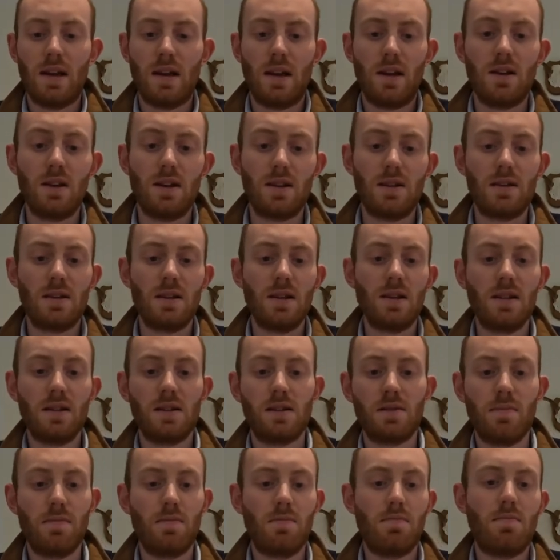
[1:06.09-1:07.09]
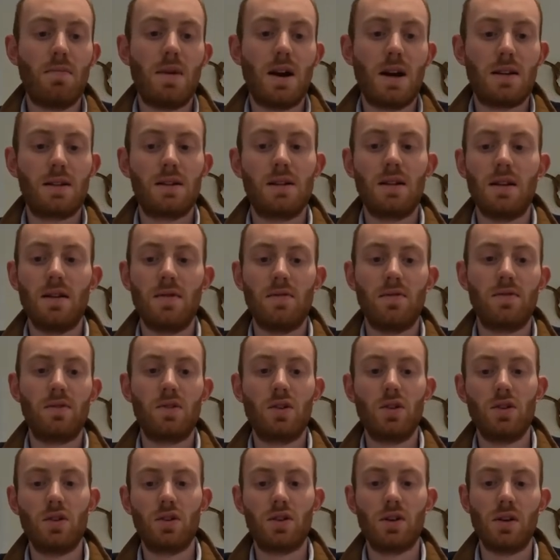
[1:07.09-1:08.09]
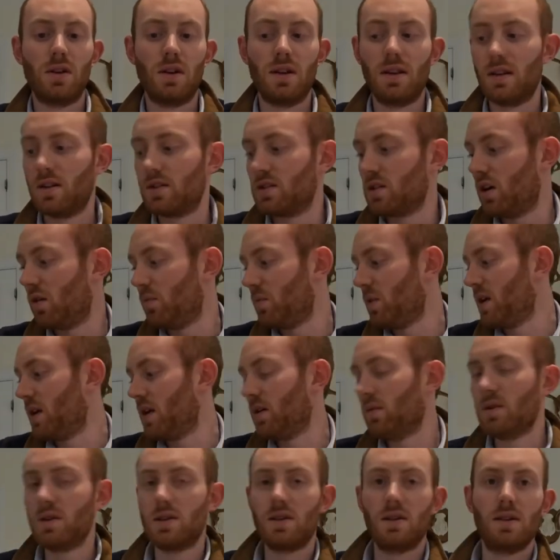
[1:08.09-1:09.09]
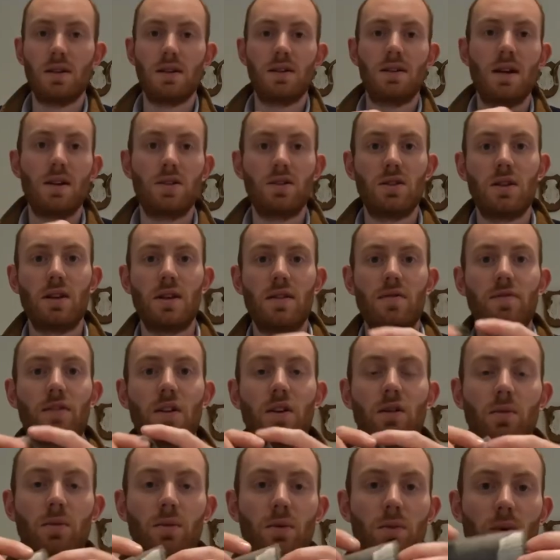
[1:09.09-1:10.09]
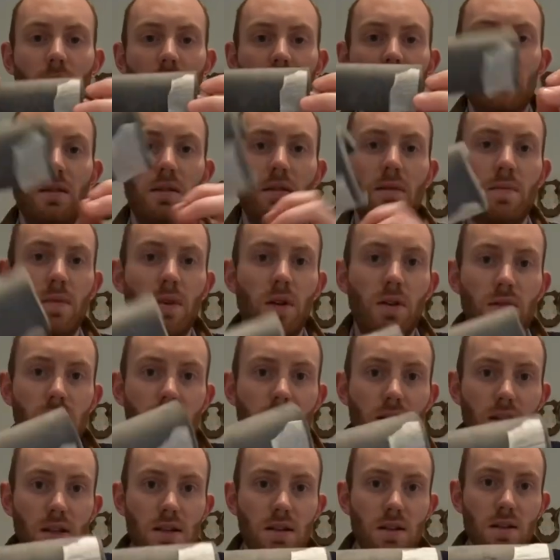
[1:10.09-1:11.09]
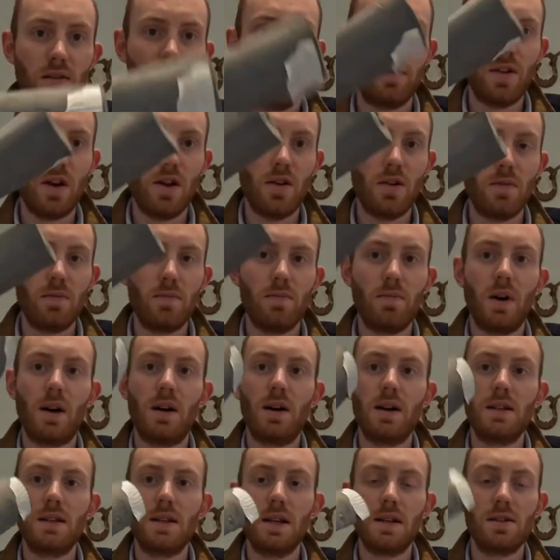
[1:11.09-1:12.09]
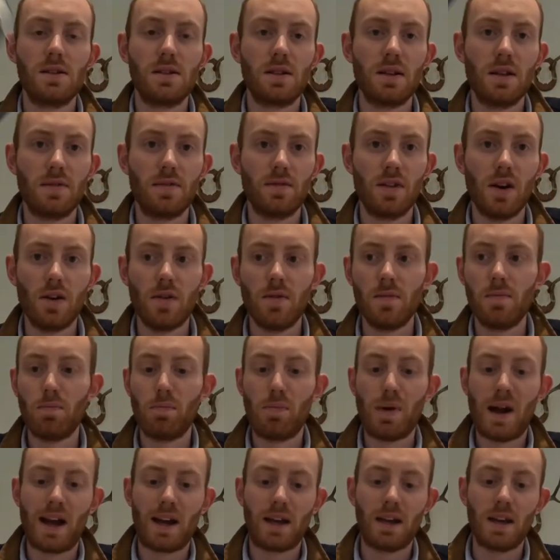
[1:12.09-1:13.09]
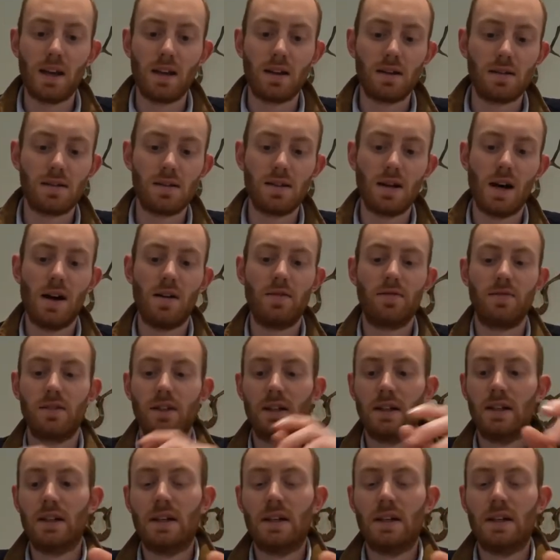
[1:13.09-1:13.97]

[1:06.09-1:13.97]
And you can see there's a massive cushion in the top here, which is essentially filmed with lots of this sort of foam, high density foam packing stuff.